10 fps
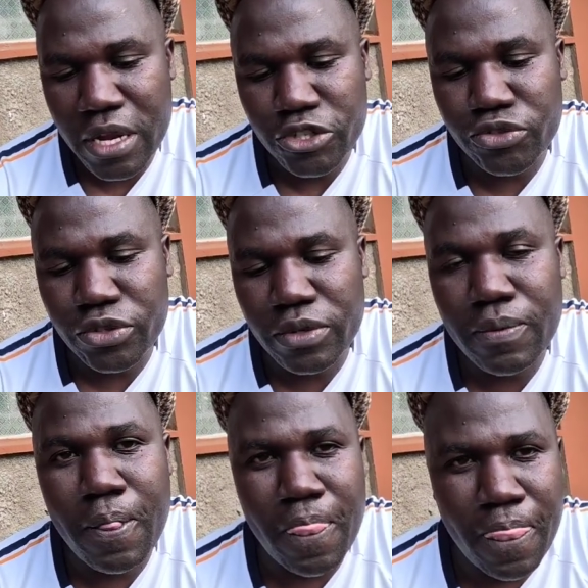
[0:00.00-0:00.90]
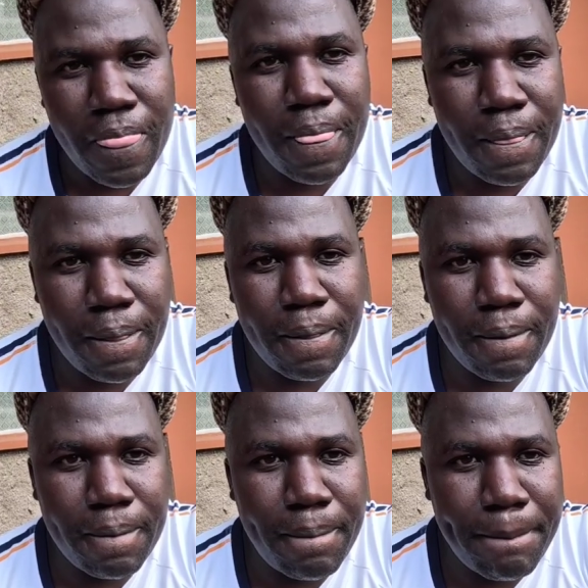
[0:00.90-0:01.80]
But they are talking
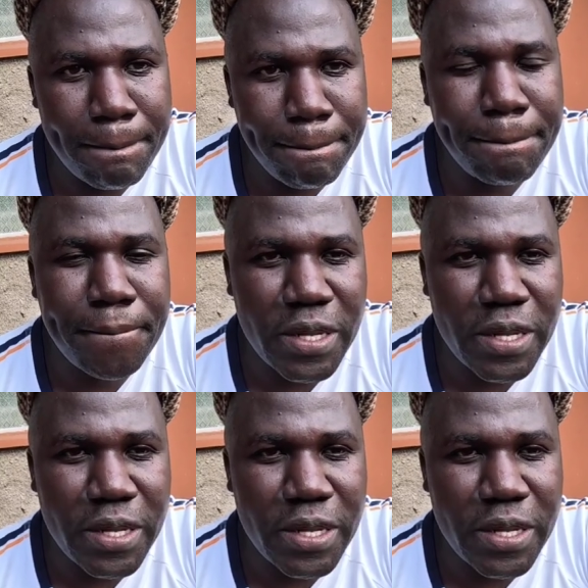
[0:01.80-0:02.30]
about cuisines.